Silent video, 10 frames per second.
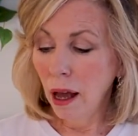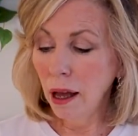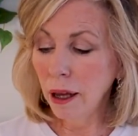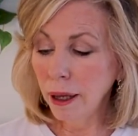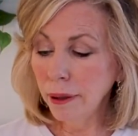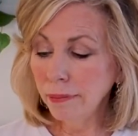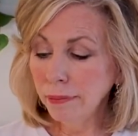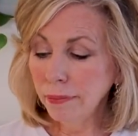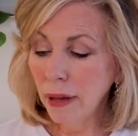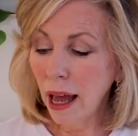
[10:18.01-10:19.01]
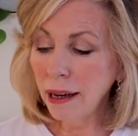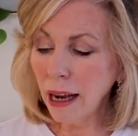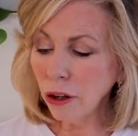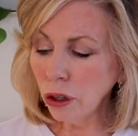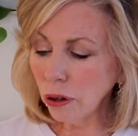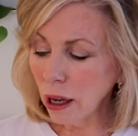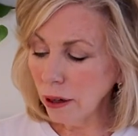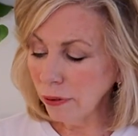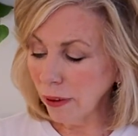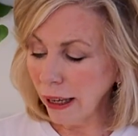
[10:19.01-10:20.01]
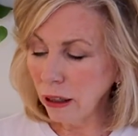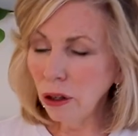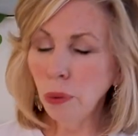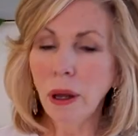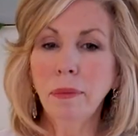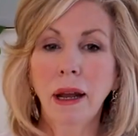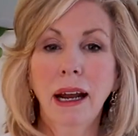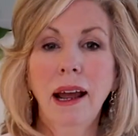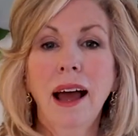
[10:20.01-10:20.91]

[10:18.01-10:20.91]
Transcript: Um, and now you're kind of like, no, wait a minute.